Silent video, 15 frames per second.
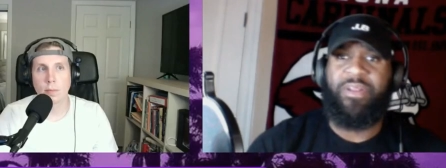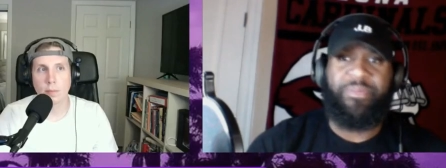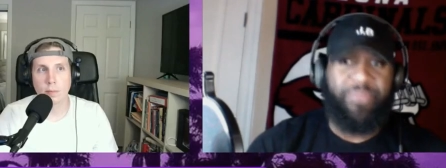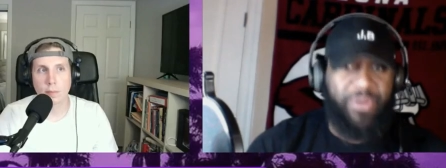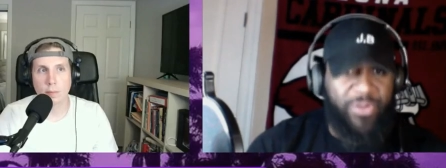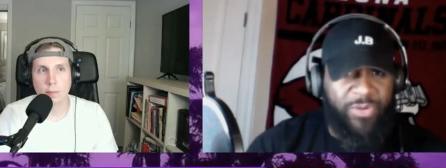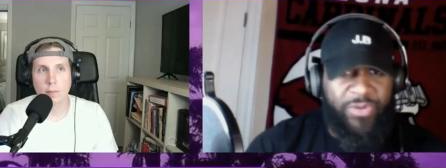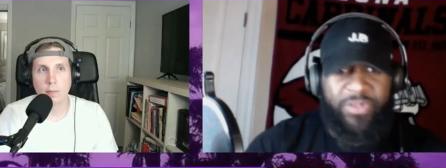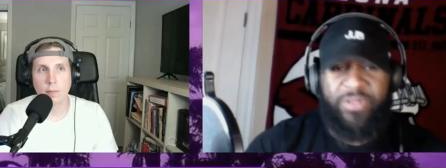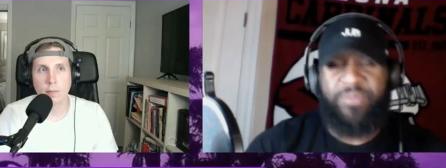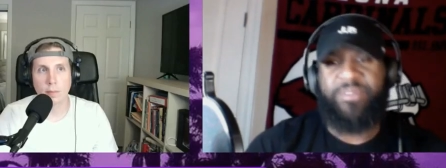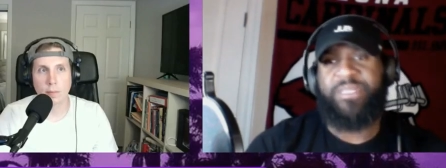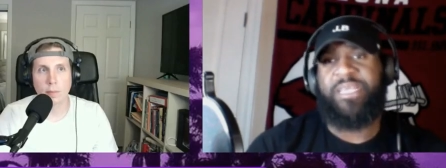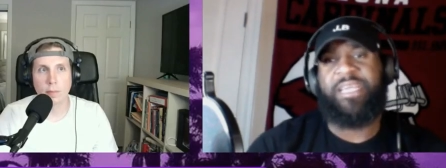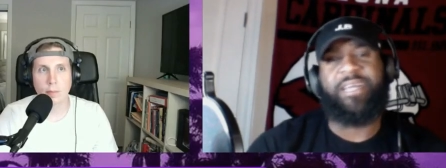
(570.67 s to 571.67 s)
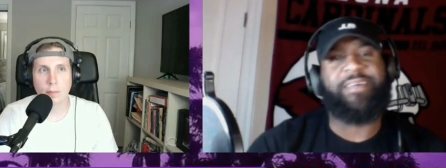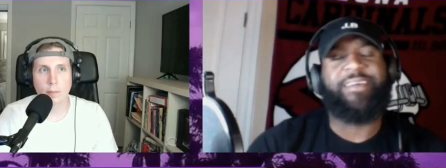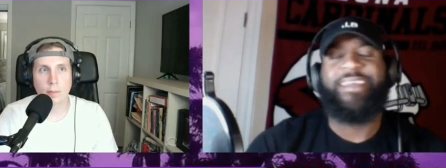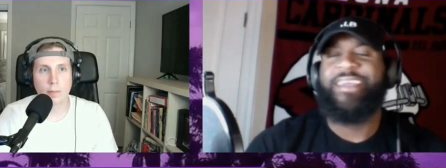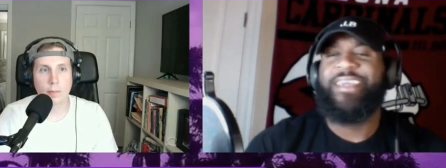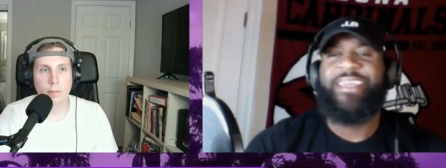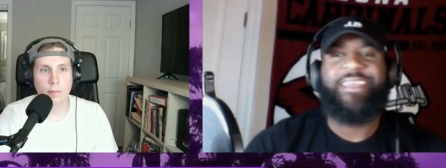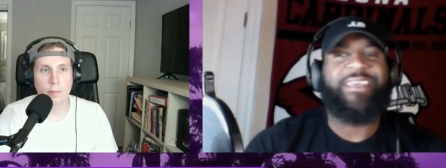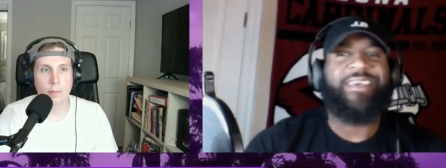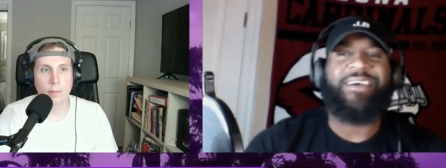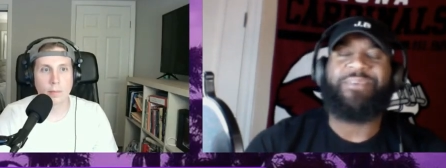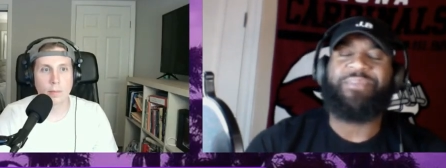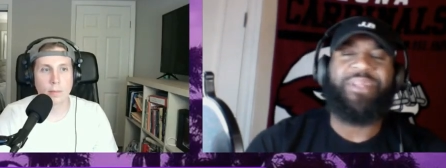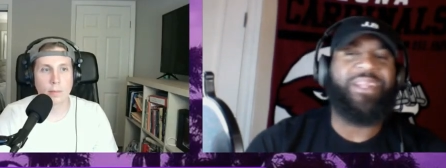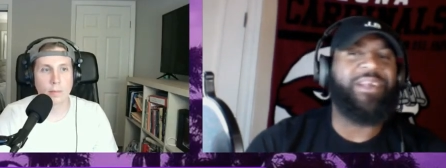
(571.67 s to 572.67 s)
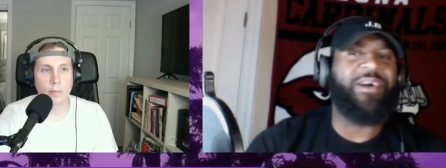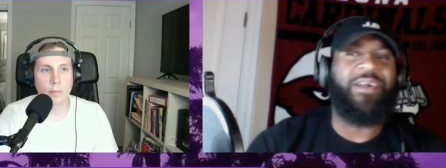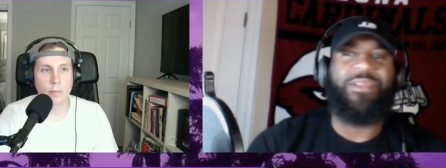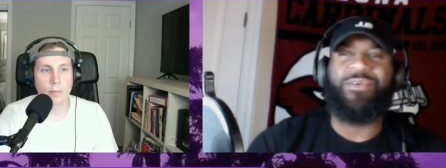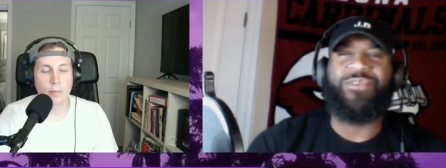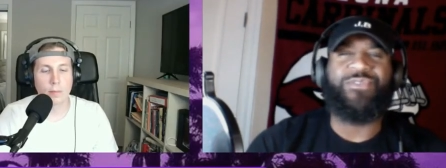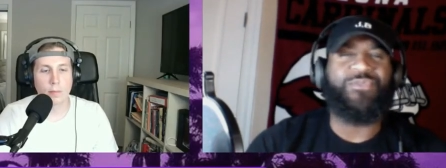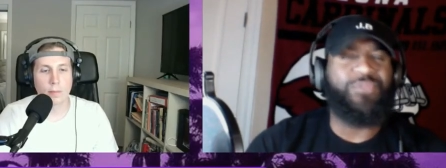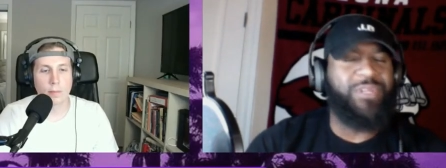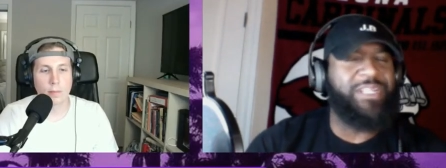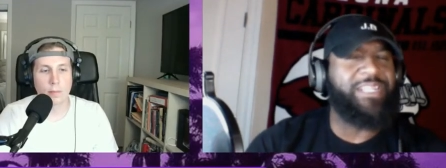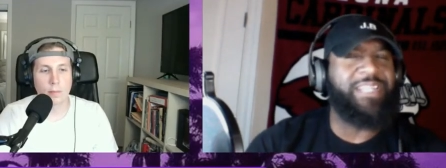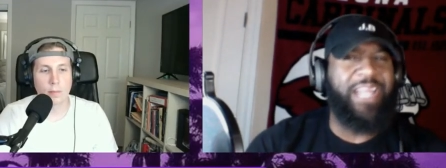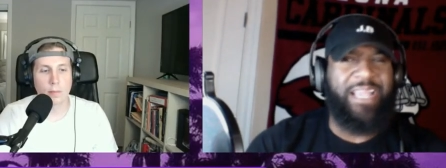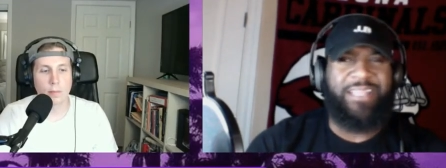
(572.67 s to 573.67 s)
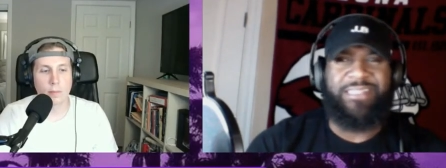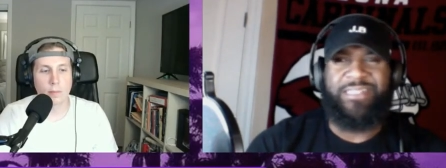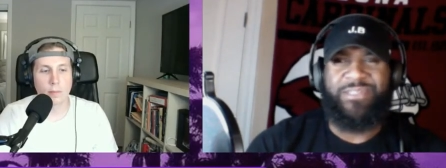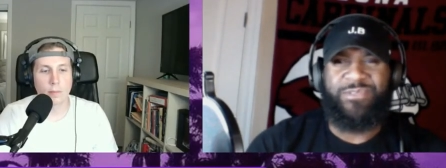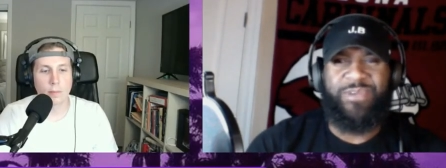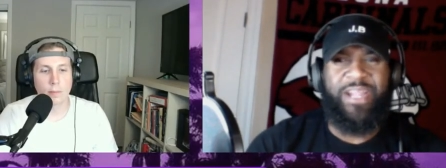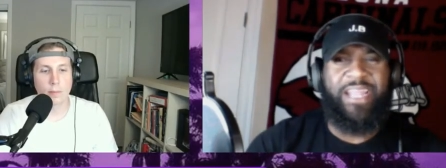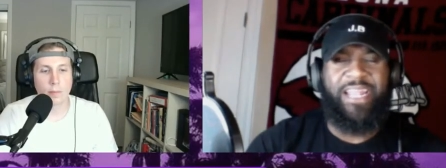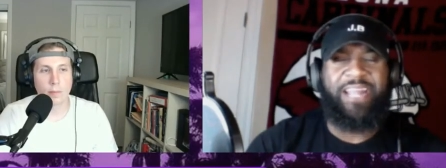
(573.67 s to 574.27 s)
Speaker 1: the middle, you know what I'm saying? play caller was really nice, right?